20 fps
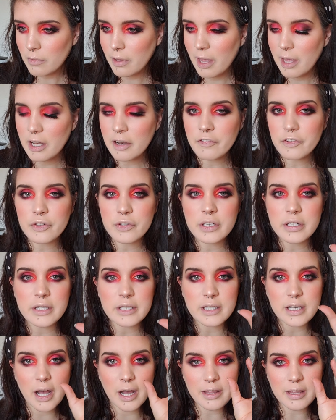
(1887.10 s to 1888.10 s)
And if you need to
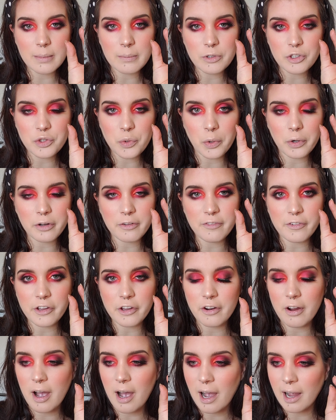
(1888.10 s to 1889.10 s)
cut them shorter for
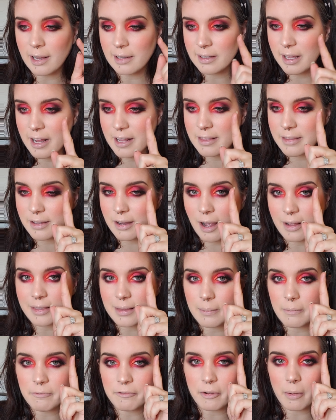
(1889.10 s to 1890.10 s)
your eye length, cut
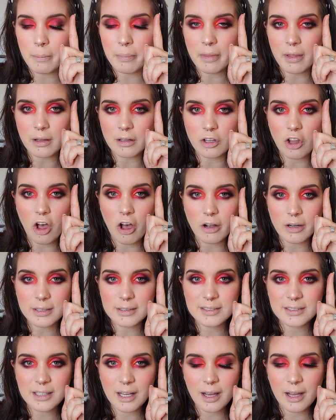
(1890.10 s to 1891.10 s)
them from the long
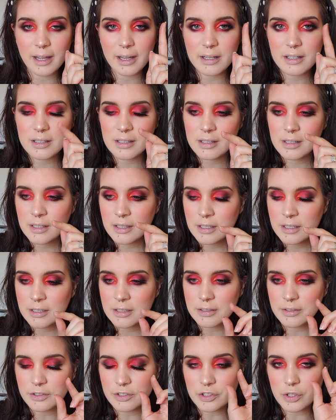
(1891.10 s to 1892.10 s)
side.
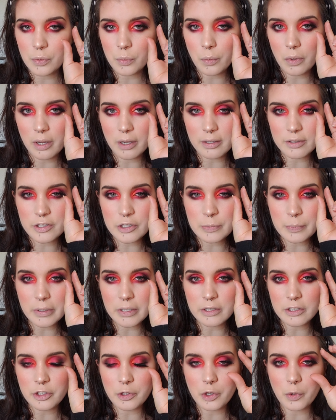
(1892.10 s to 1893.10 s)
You don't want too much,
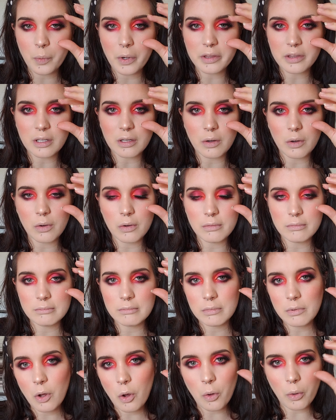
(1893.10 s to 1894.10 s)
you don't want the
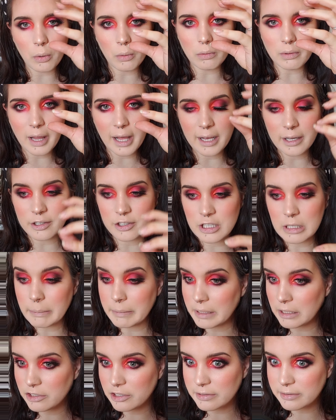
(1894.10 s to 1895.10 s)
whole lash to
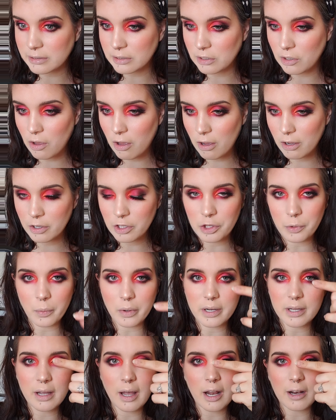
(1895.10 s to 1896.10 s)
be just long. You want
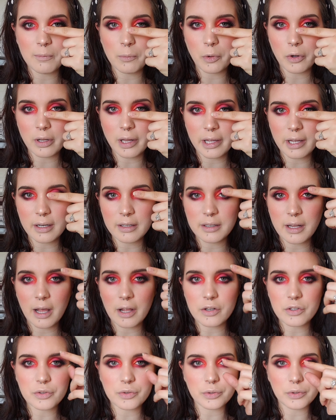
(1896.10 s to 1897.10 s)
it kind of more like a
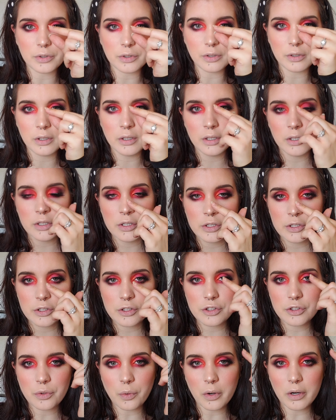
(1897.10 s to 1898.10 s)
natural
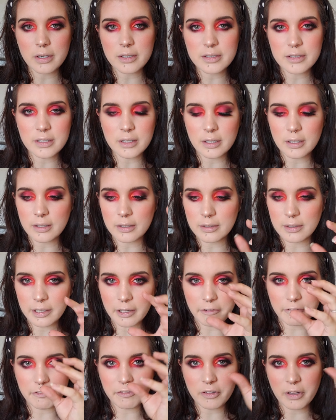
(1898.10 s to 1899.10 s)
short to like a
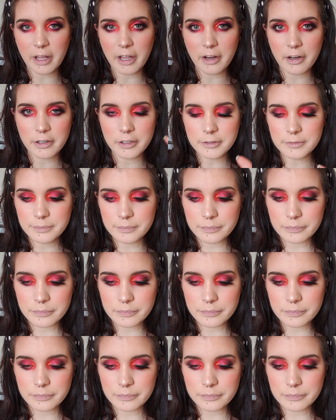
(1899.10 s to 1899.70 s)
flare.